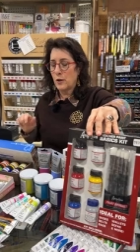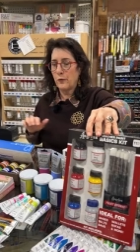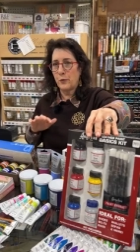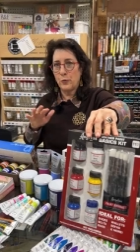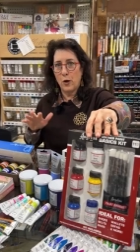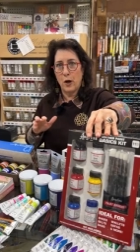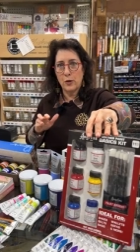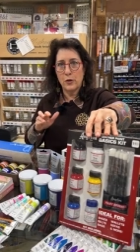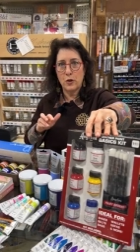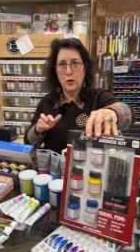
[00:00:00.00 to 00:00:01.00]
different
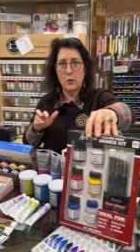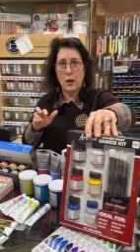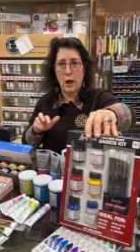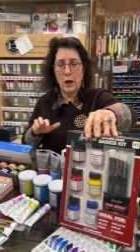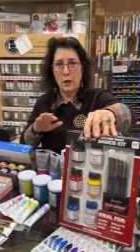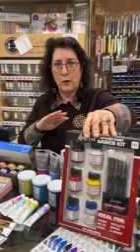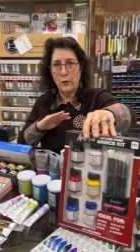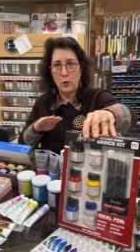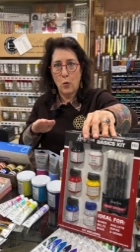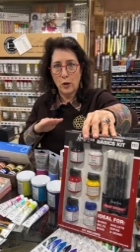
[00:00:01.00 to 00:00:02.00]
products that you can add
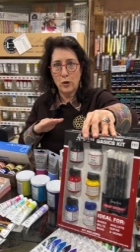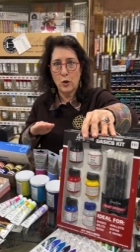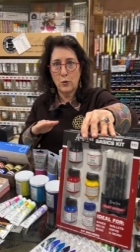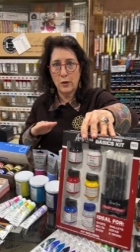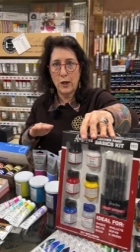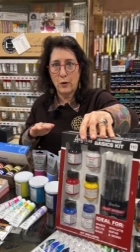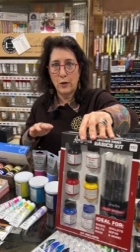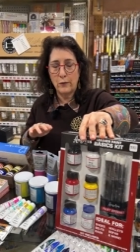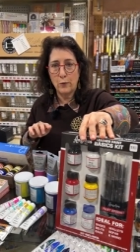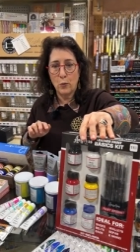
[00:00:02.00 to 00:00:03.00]
if you want to tone it
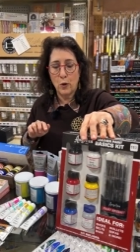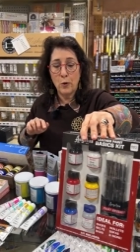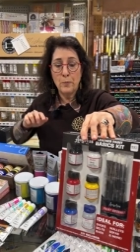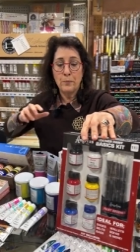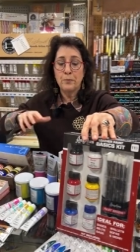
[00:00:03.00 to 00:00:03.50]
down even more.